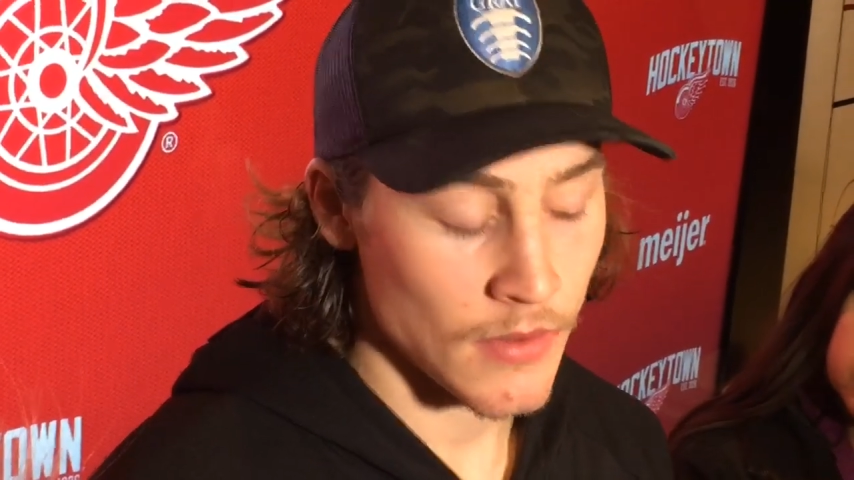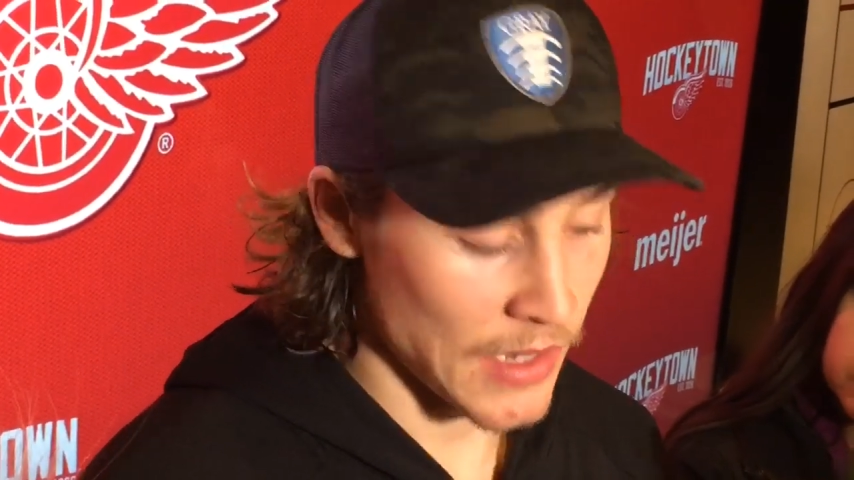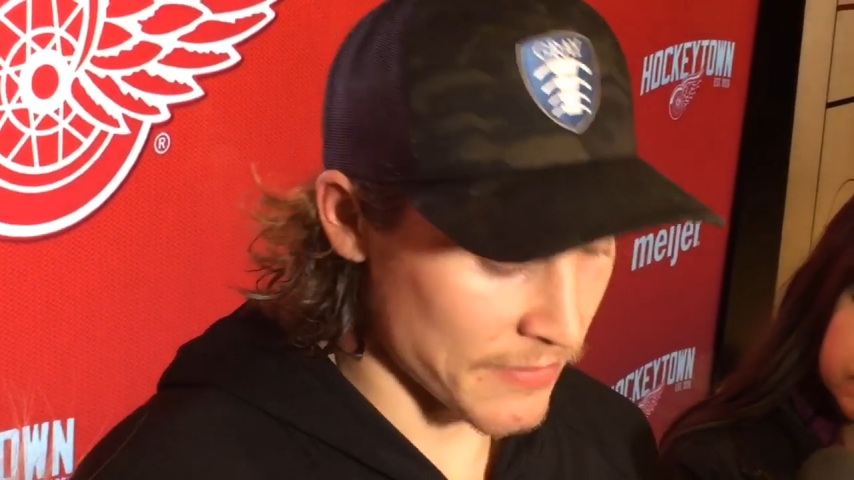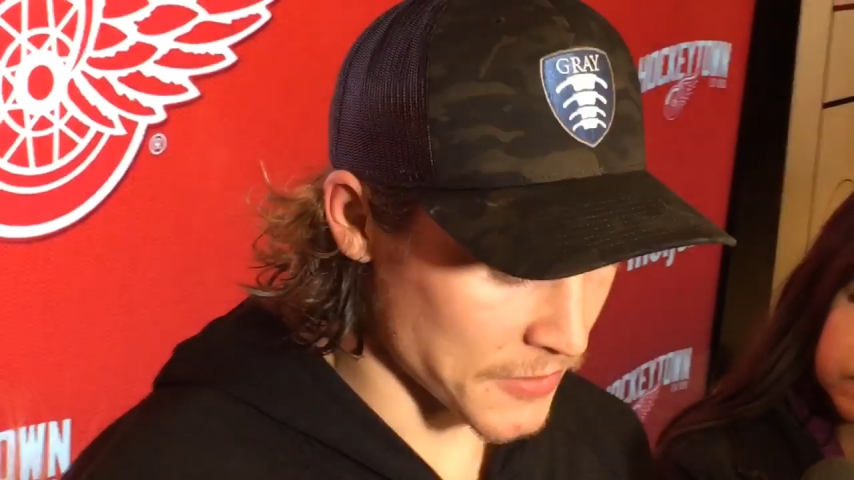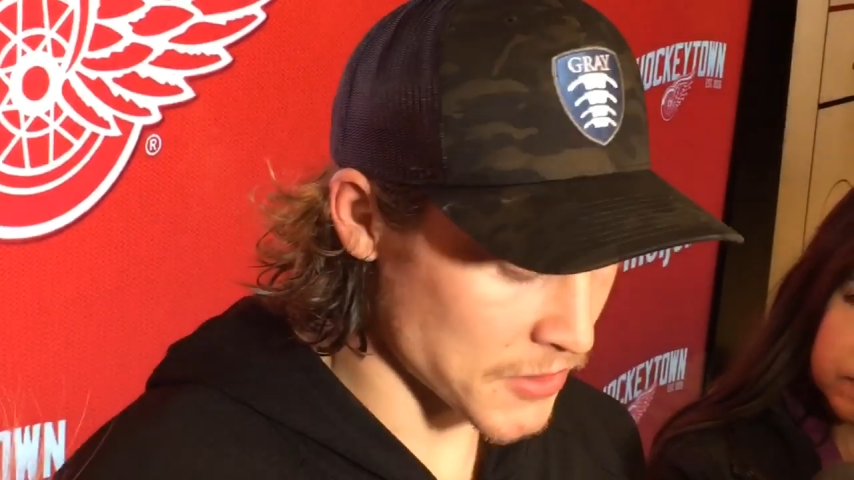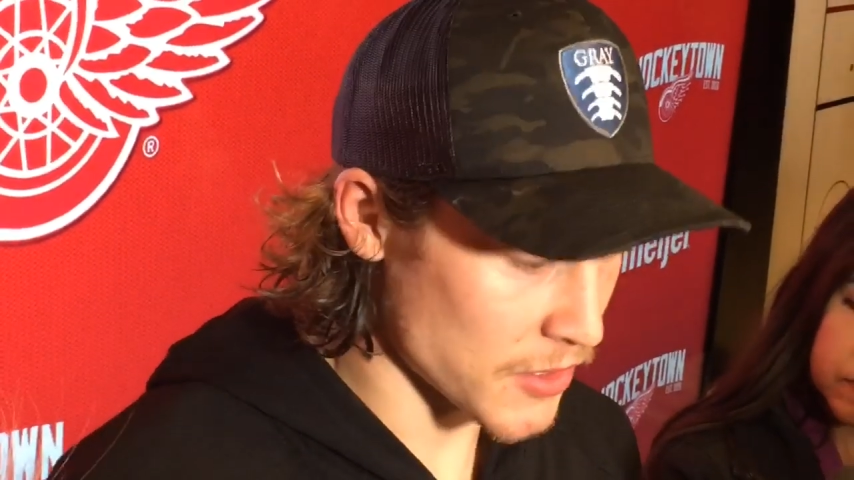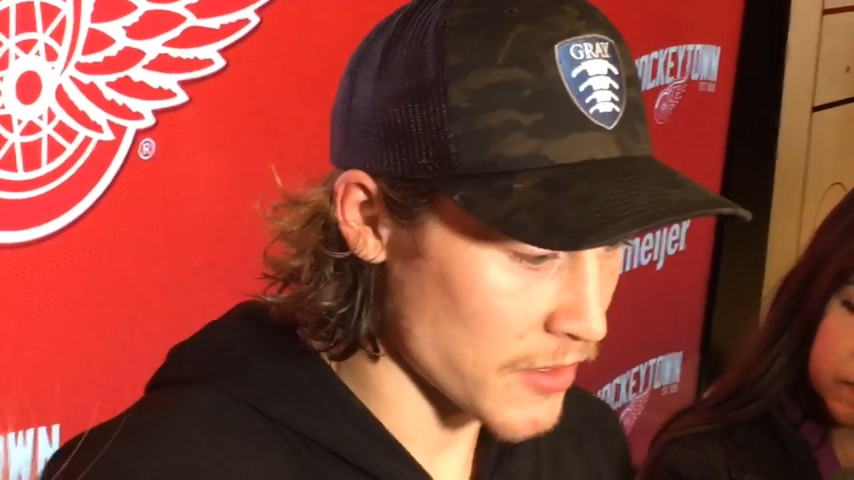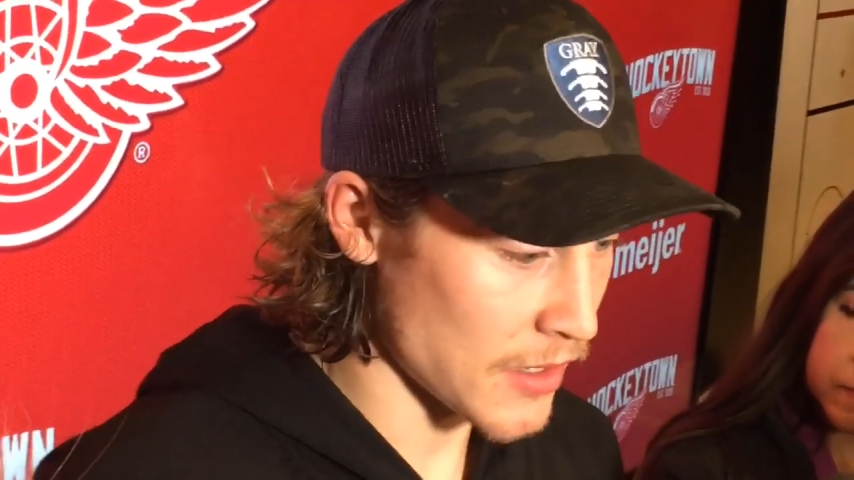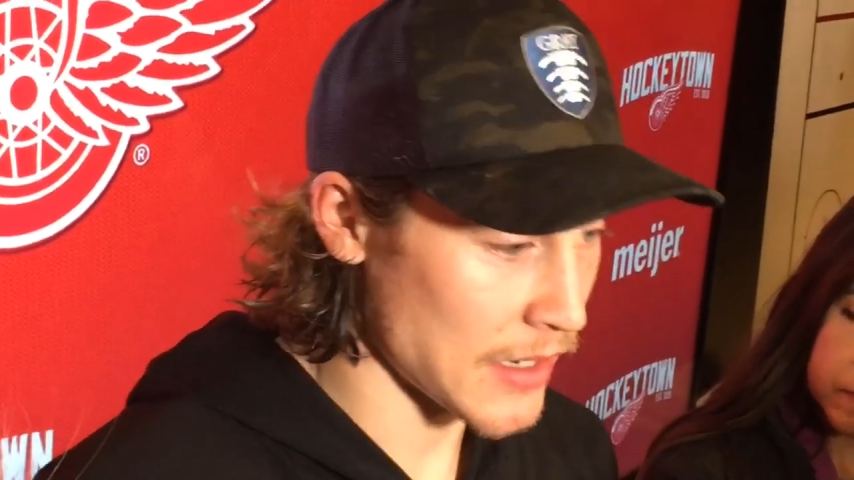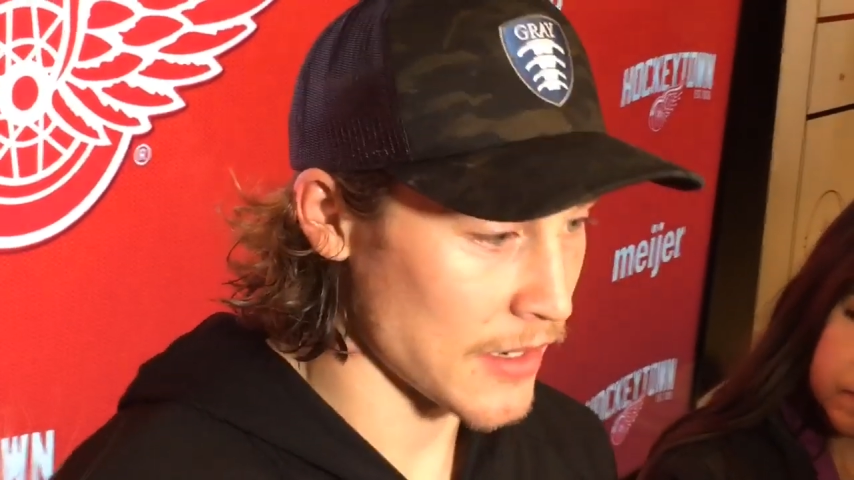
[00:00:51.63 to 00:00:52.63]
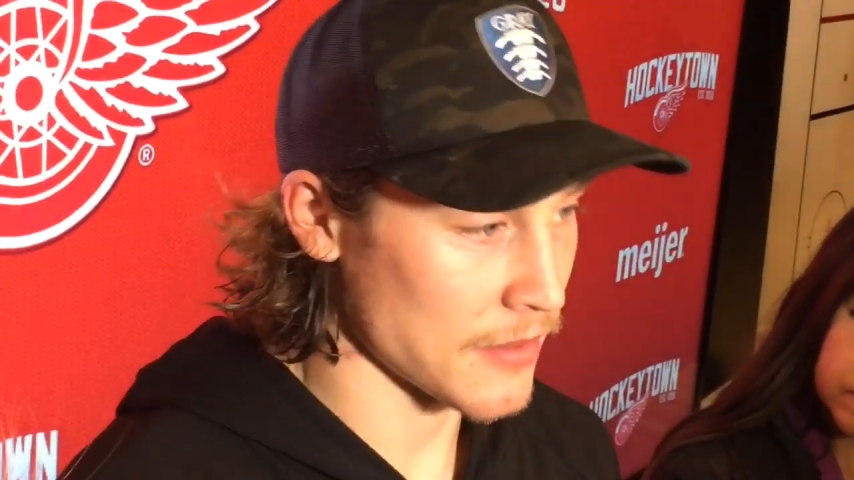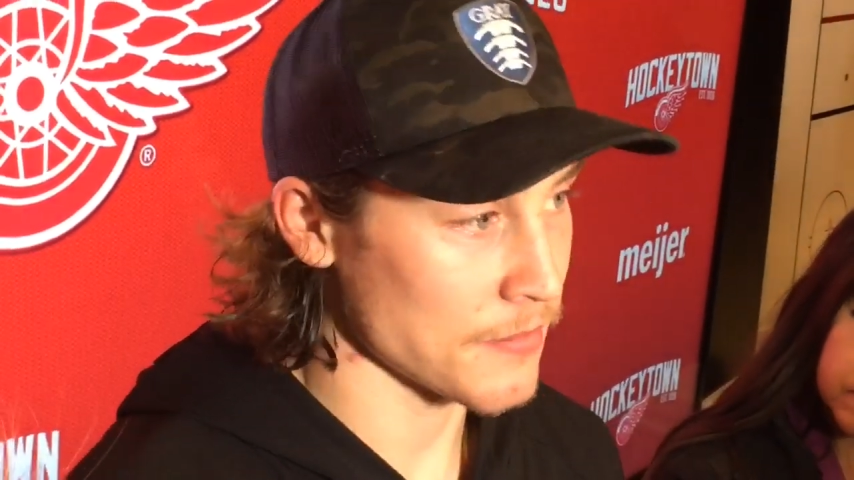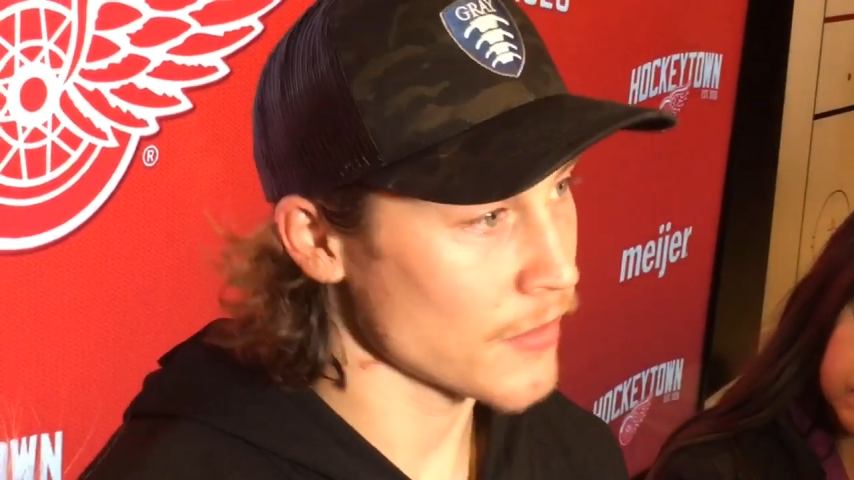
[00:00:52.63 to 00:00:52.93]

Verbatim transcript: Yeah, for sure. Um,